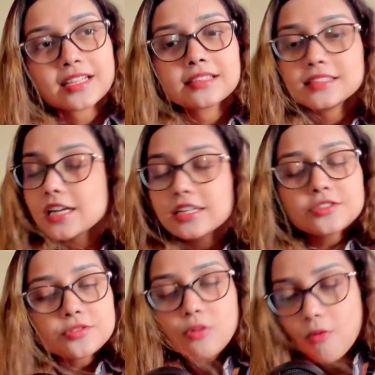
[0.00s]
There is
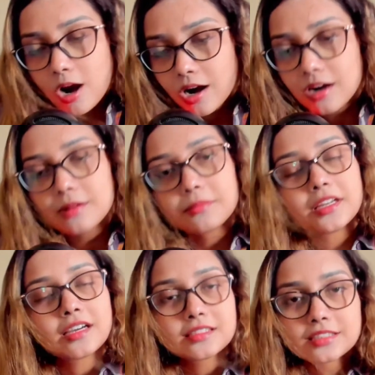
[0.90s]
no harm in
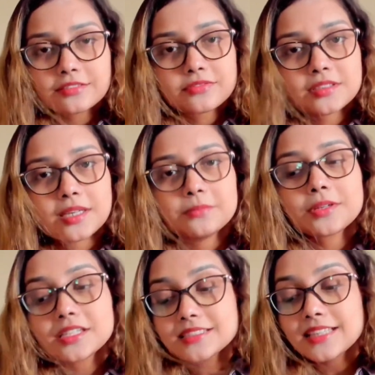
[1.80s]
asking for help,
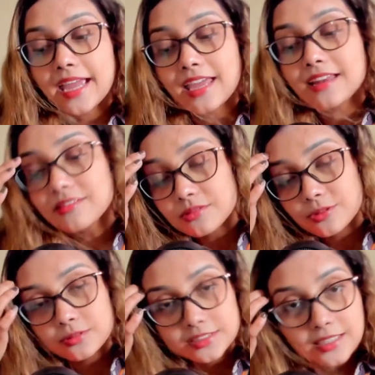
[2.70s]
because the end
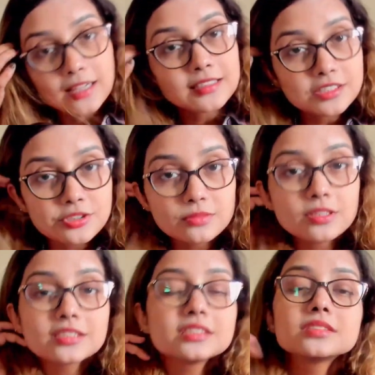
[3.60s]
result that you
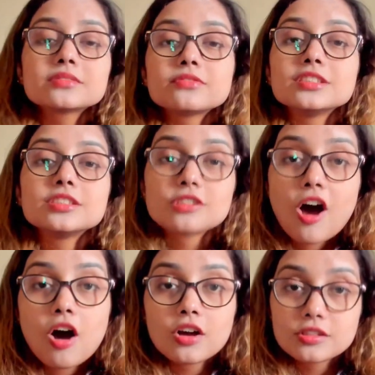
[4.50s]
want is for the
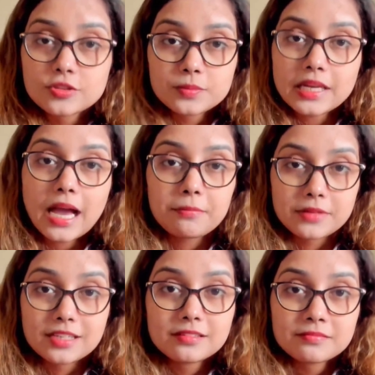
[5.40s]
dog to be
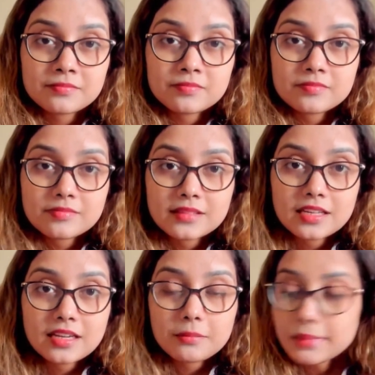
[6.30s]
happy.
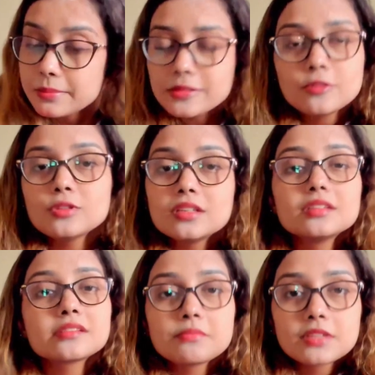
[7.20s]
Maybe you'll learn
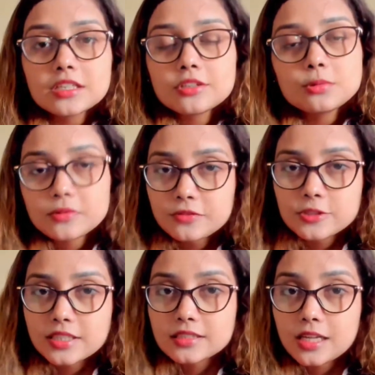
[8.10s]
something new if you
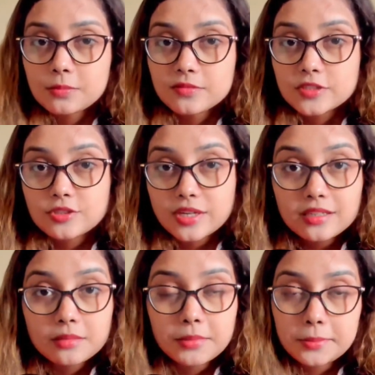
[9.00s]
take the help of a
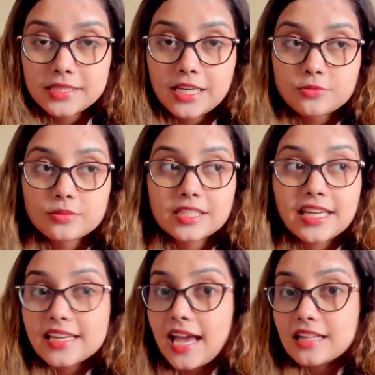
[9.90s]
trainer. Maybe that will
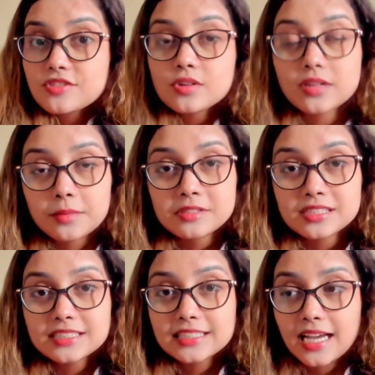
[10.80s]
enhance your
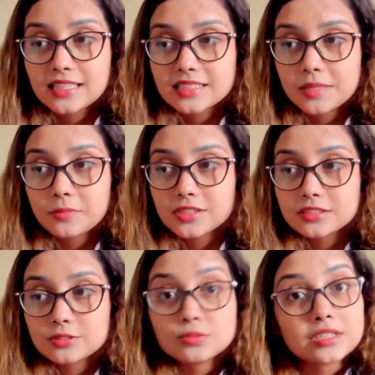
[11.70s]
ability as a
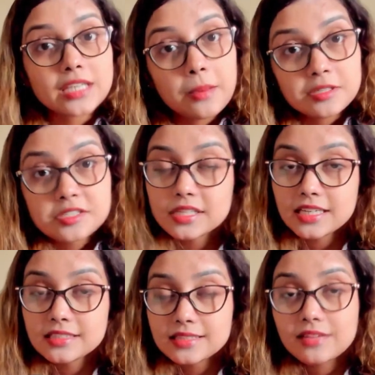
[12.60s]
person who
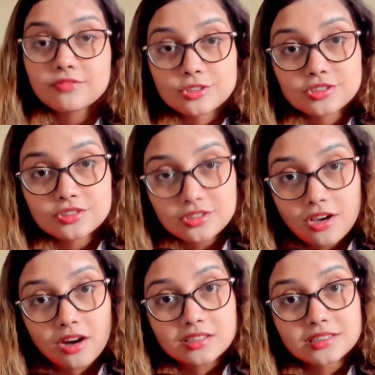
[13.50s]
rehabilitates and fosters
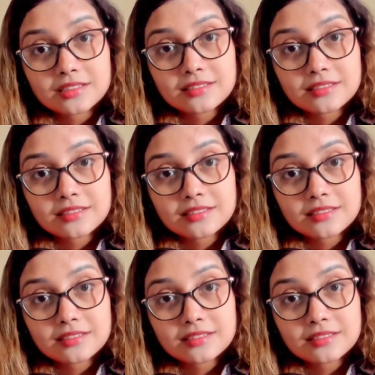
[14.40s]
dogs.